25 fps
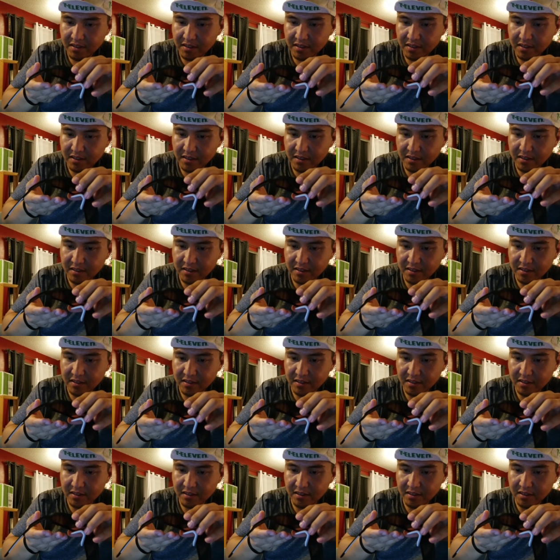like
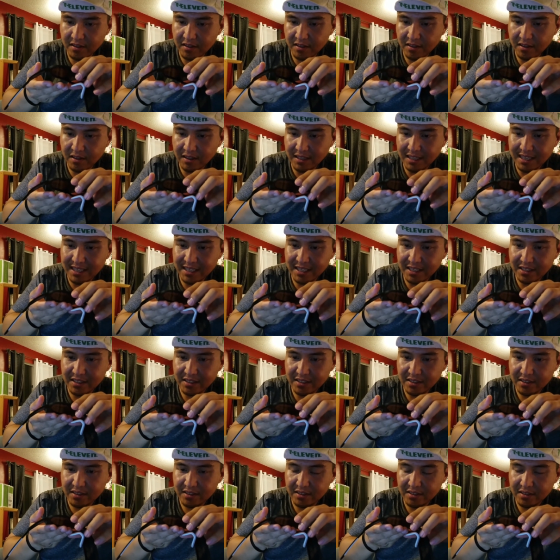a, a
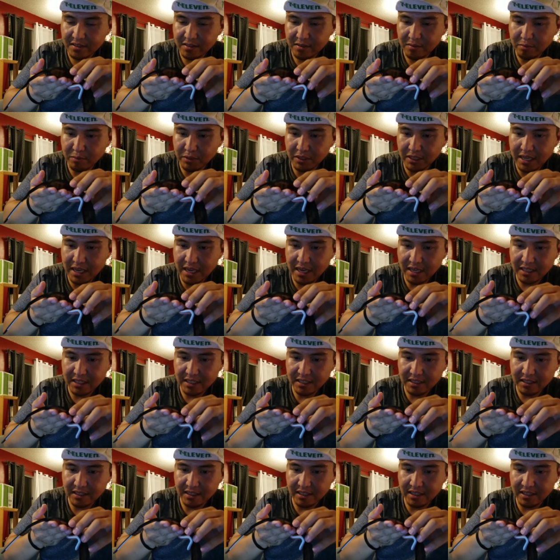light black
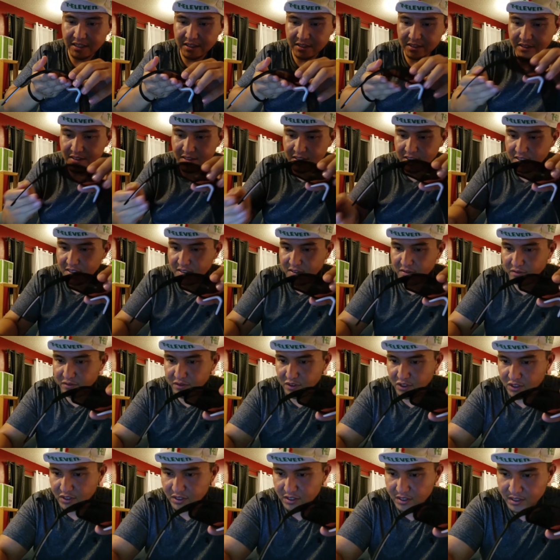lens
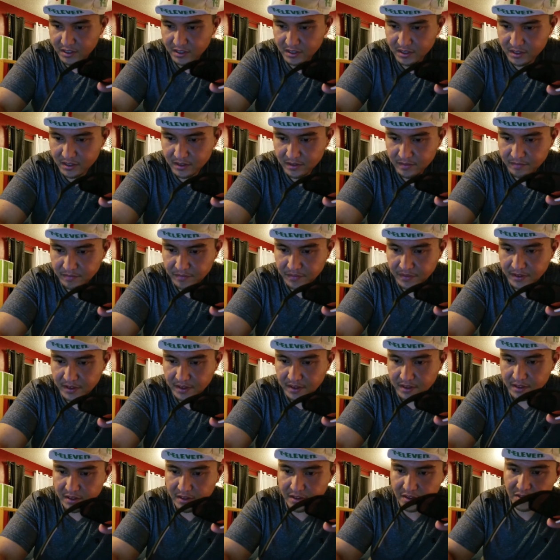versus
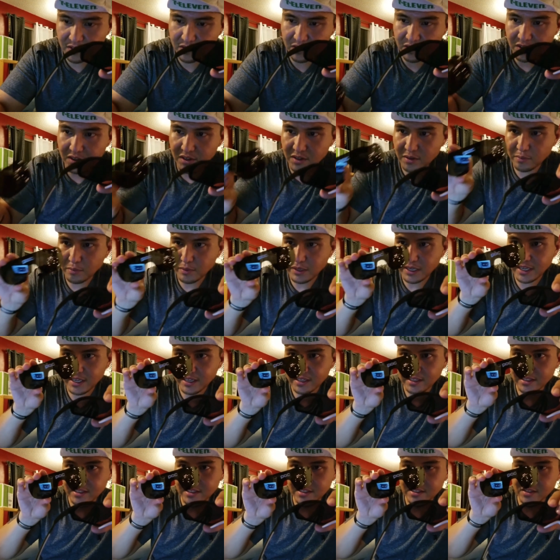the dark
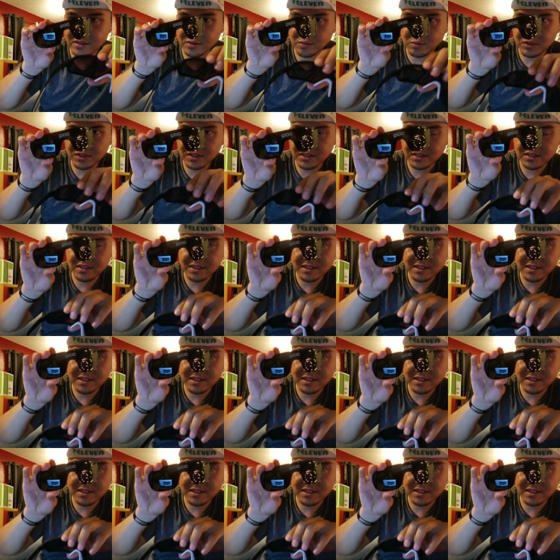black lens which